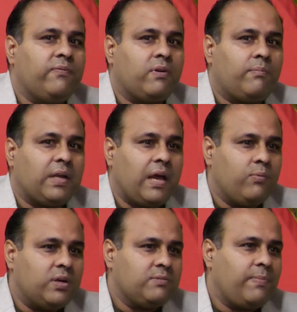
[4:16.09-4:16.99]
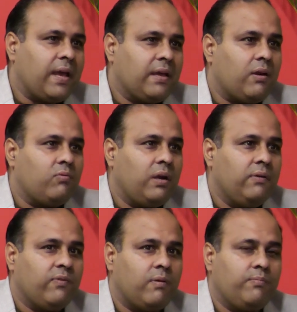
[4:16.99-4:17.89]
from diverse background
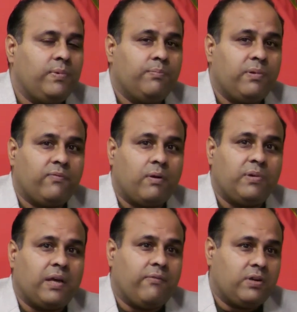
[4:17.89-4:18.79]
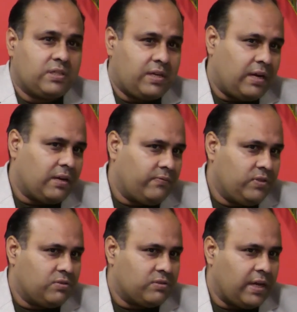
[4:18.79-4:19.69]
and from people from diverse strata of
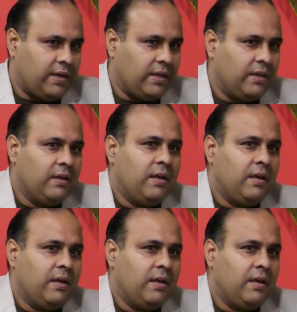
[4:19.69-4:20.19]
the society.